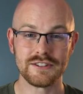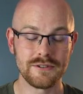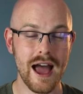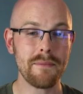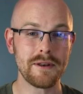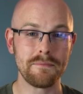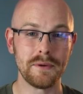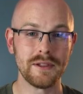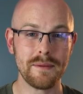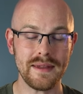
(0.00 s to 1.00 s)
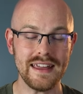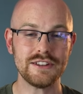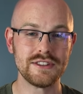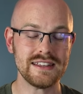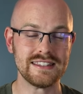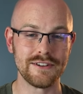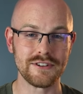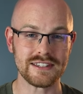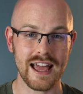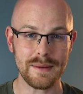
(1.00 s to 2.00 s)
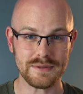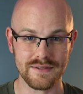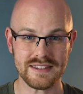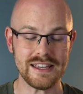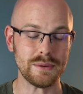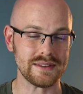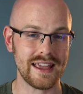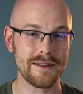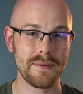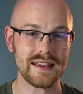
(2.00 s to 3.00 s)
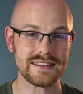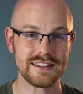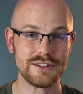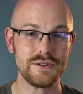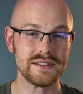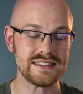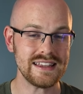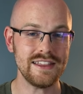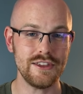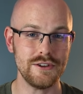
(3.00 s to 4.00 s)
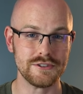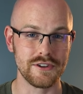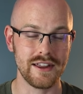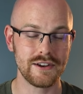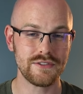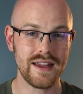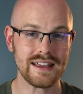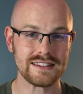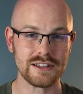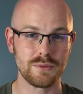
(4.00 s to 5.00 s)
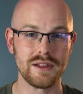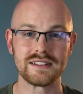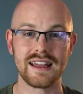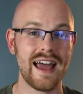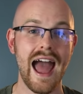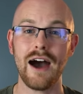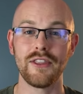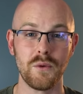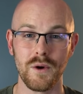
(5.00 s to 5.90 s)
So now I'm gonna pull up each of these different types of SQL databases so you can see the user interface as well as kind of how they